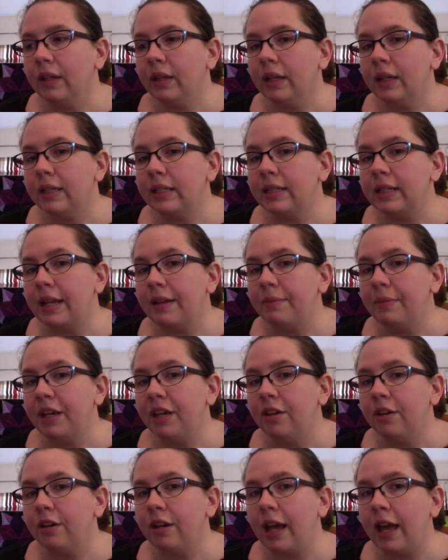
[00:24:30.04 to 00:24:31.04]
Send me
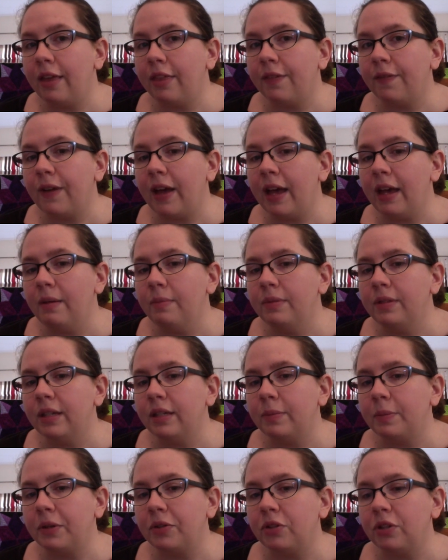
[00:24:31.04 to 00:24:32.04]
good health vibes,
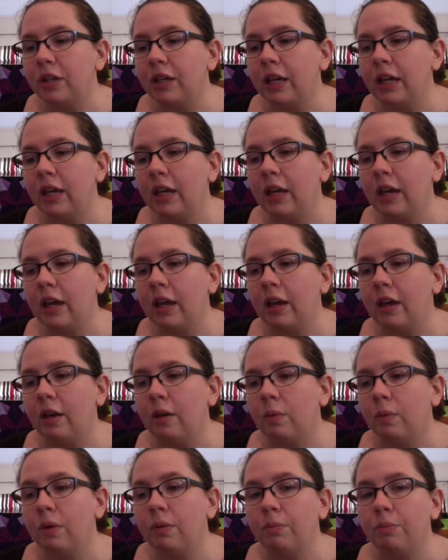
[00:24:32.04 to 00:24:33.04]
especially
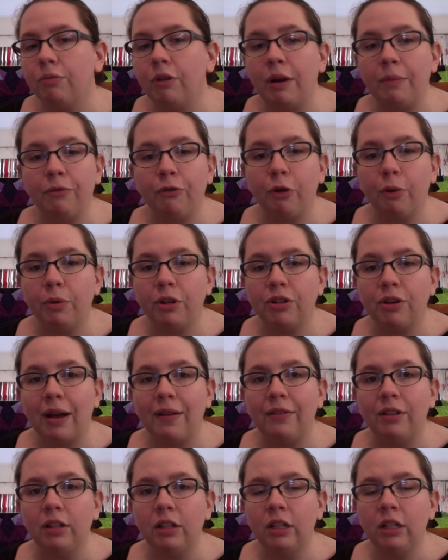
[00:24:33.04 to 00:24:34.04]
right before we
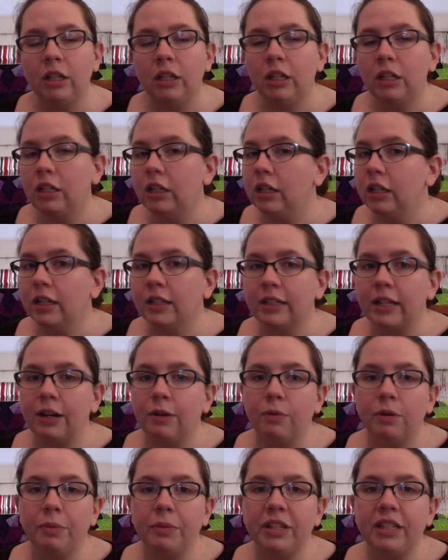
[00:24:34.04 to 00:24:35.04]
travel, because I don't
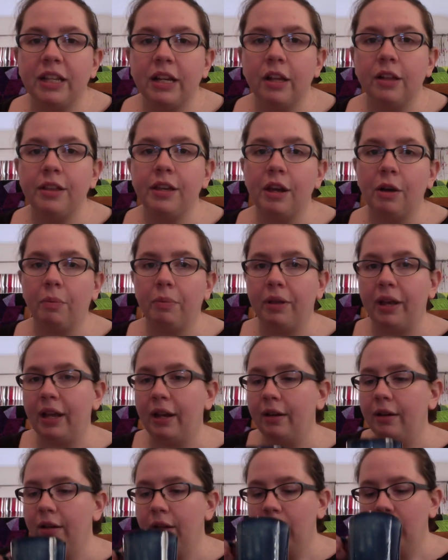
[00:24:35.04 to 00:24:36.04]
want to be sick on the airplane.
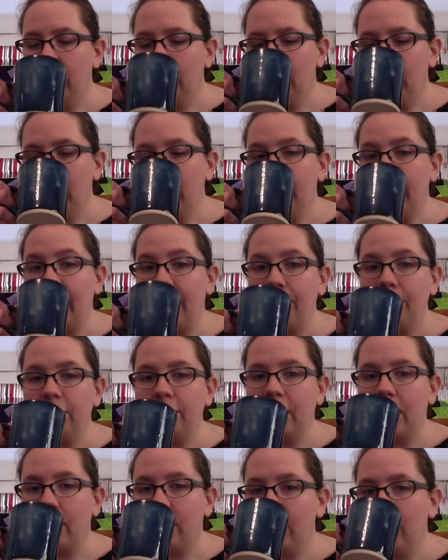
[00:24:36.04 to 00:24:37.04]
That would
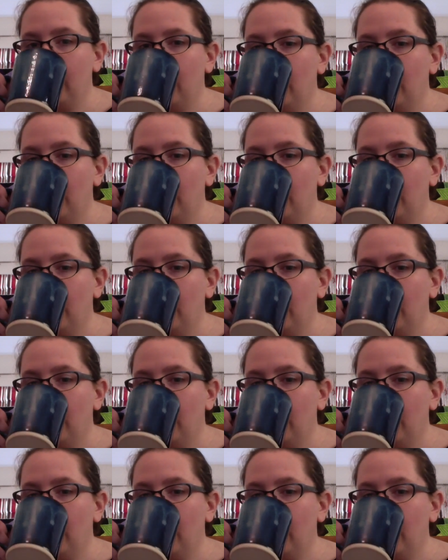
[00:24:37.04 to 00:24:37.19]
suck.